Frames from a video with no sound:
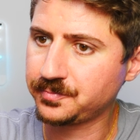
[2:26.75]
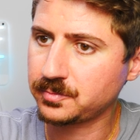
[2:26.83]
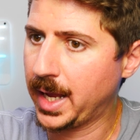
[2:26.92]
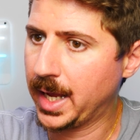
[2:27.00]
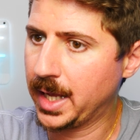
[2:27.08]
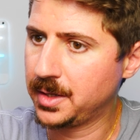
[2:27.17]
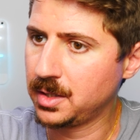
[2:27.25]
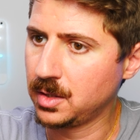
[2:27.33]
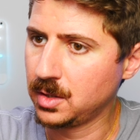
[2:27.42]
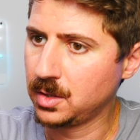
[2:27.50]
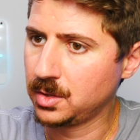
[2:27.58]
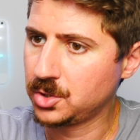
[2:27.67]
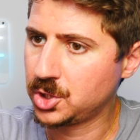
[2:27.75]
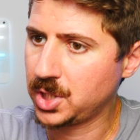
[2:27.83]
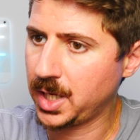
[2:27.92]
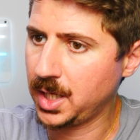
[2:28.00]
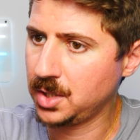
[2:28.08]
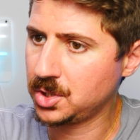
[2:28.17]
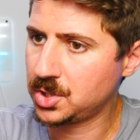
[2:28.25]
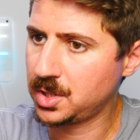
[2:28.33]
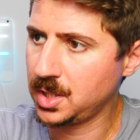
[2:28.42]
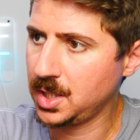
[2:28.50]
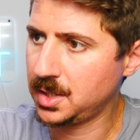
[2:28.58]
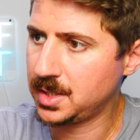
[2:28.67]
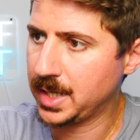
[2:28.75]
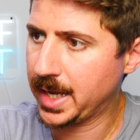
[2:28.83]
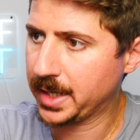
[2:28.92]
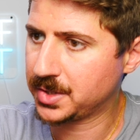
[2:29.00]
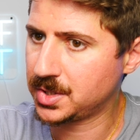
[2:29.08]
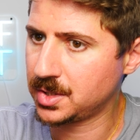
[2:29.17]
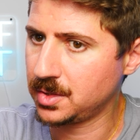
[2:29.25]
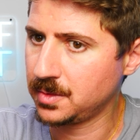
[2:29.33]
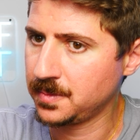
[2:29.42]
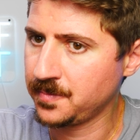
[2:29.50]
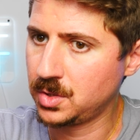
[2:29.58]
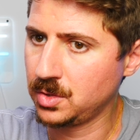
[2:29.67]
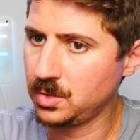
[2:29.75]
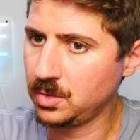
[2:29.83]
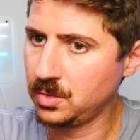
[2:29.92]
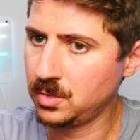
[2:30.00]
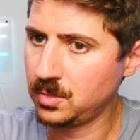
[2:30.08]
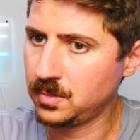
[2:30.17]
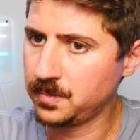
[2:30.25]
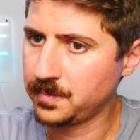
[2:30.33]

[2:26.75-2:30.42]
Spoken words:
and change the text to